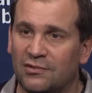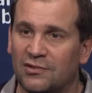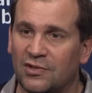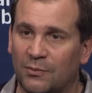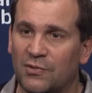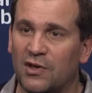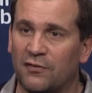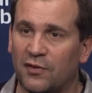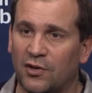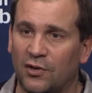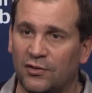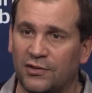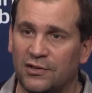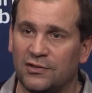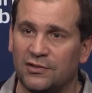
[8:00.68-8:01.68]
some
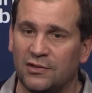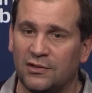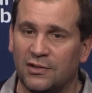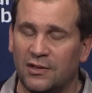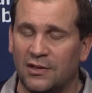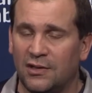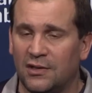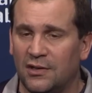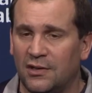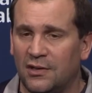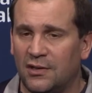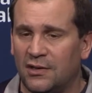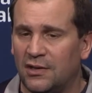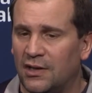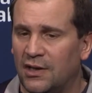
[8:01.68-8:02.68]
difficulties.
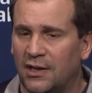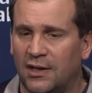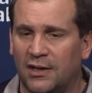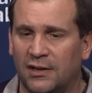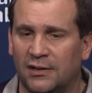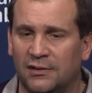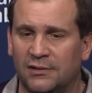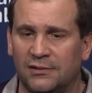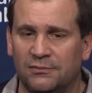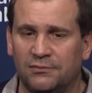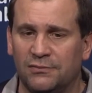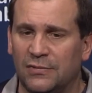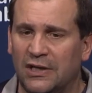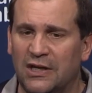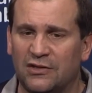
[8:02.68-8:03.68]
Uh,
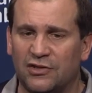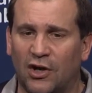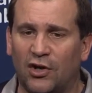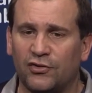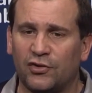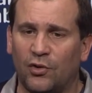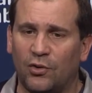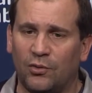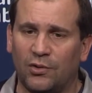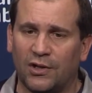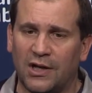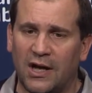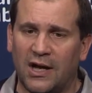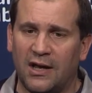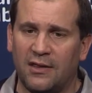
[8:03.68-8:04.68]
he's also a
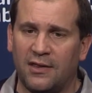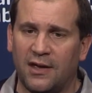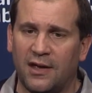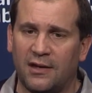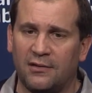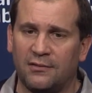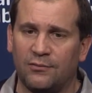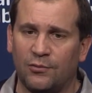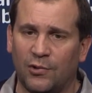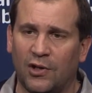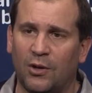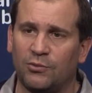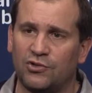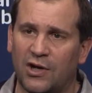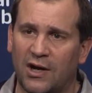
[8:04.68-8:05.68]
guy that will
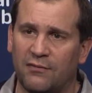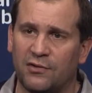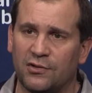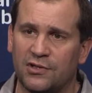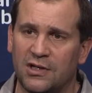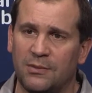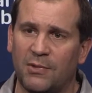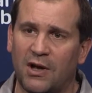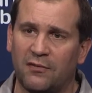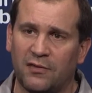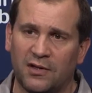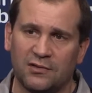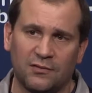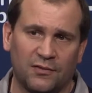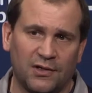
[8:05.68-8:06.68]
help drive their team
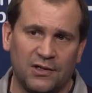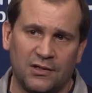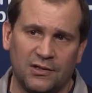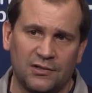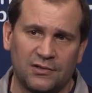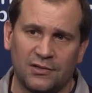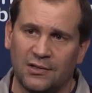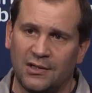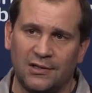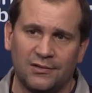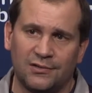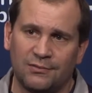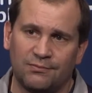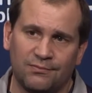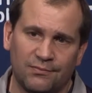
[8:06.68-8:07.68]
offensively. He's
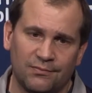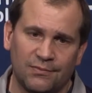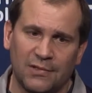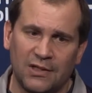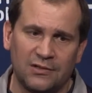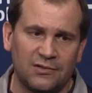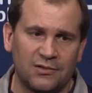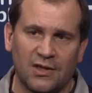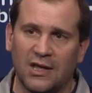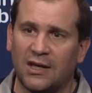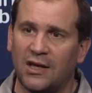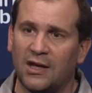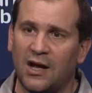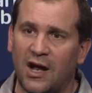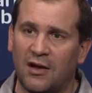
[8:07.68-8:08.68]
he's he's
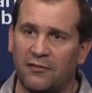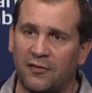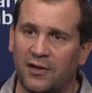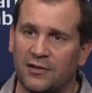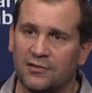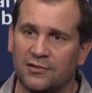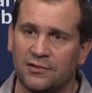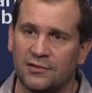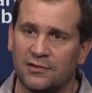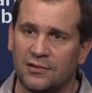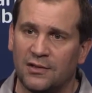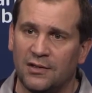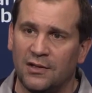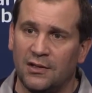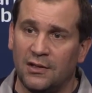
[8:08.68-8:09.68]
thinking offense.
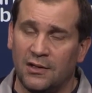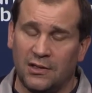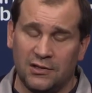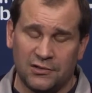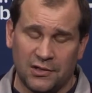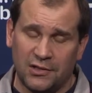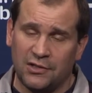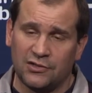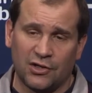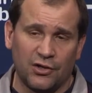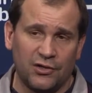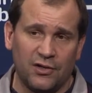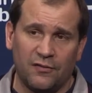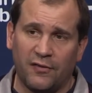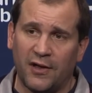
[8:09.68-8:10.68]
He's a, he's a
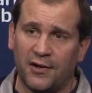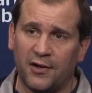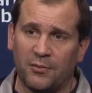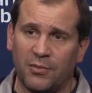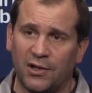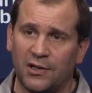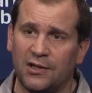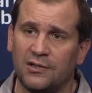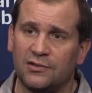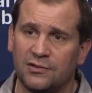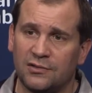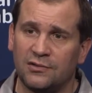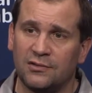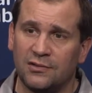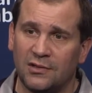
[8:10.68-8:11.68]
good defender, but
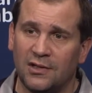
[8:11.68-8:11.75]
he's